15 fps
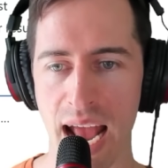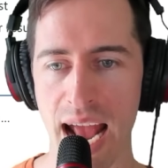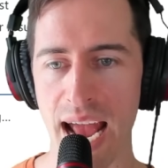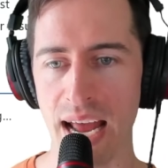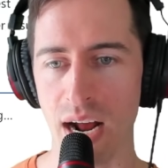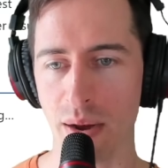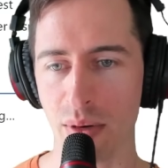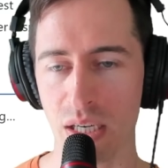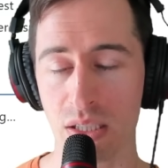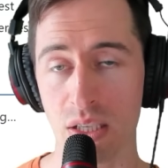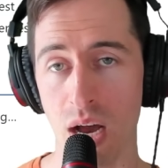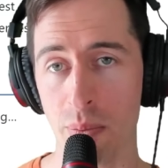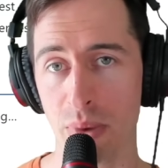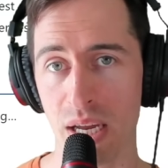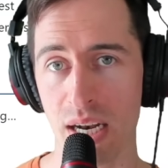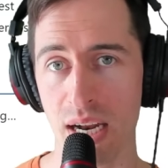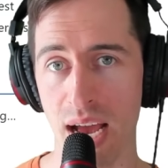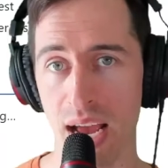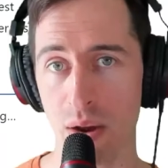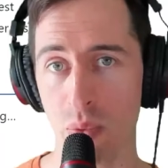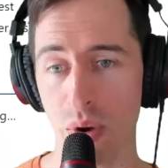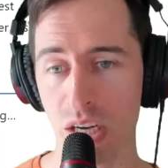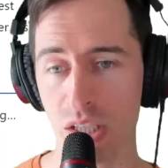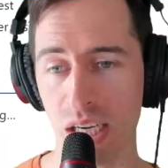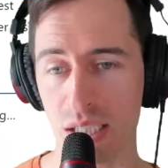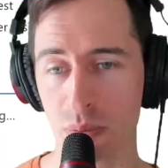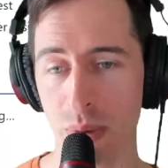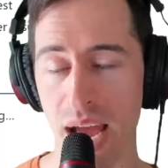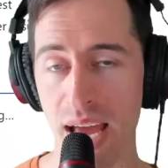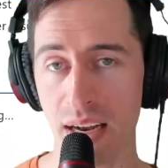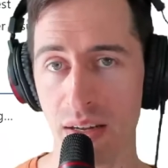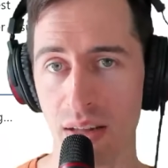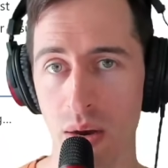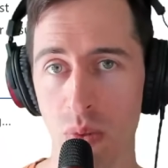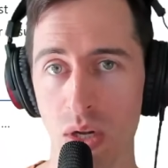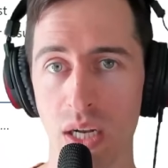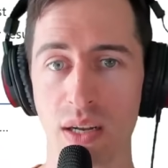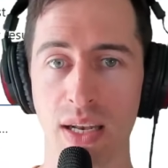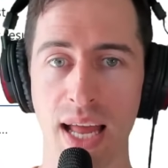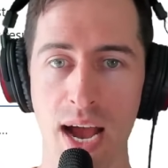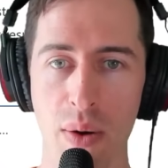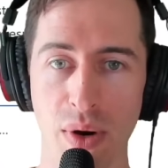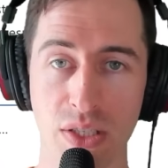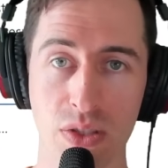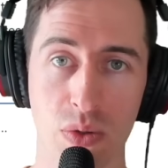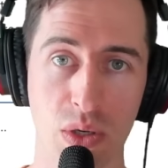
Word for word: And I'm going to type in a regex pattern that will allow us